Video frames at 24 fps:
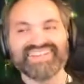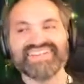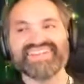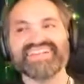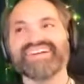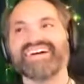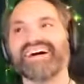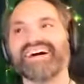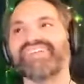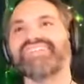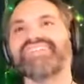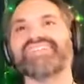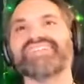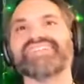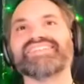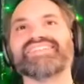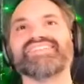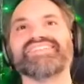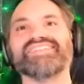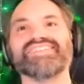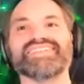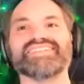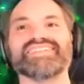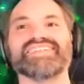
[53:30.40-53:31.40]
I've never
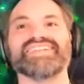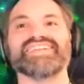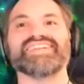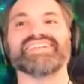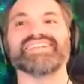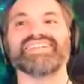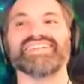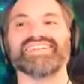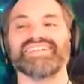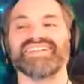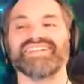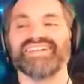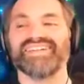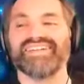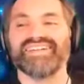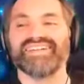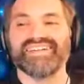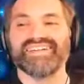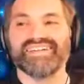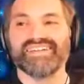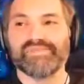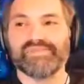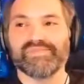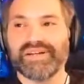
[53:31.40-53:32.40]
told this, like
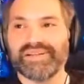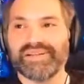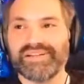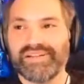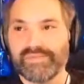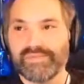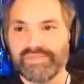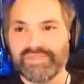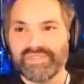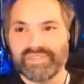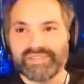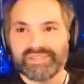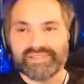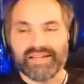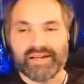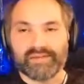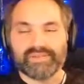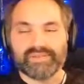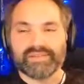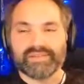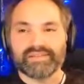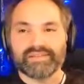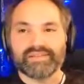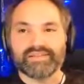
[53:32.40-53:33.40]
my name's on the
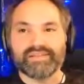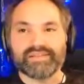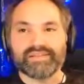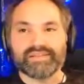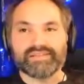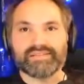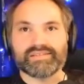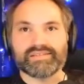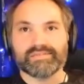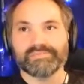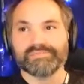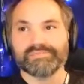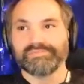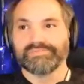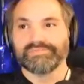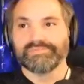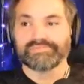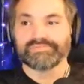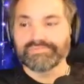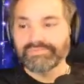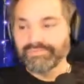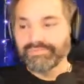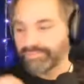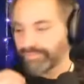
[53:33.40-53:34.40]
top of that list.
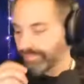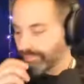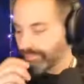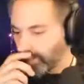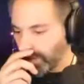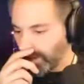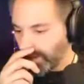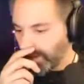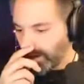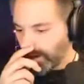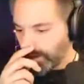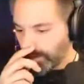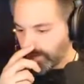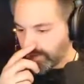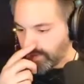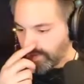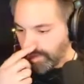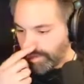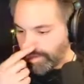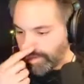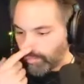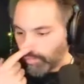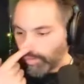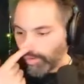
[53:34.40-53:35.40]
And I was
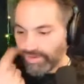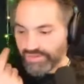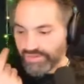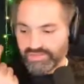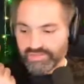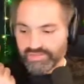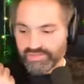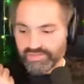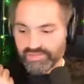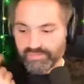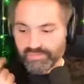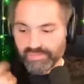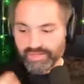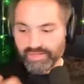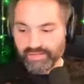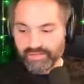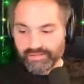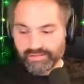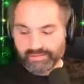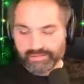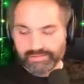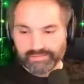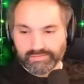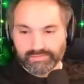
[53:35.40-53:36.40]
like, what does this
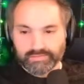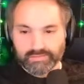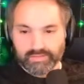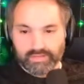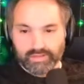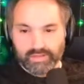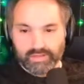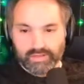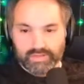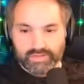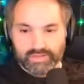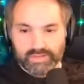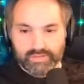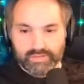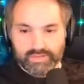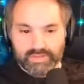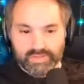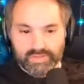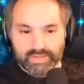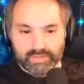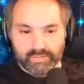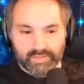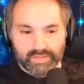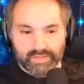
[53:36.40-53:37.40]
mean? And she was
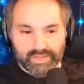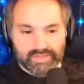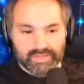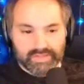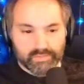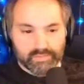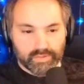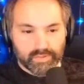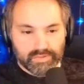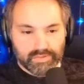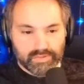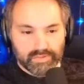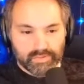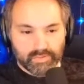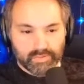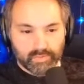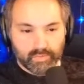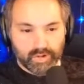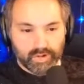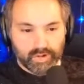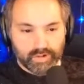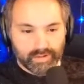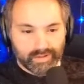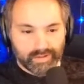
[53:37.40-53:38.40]
like, well, that's the person who
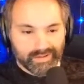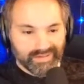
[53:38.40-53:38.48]
won.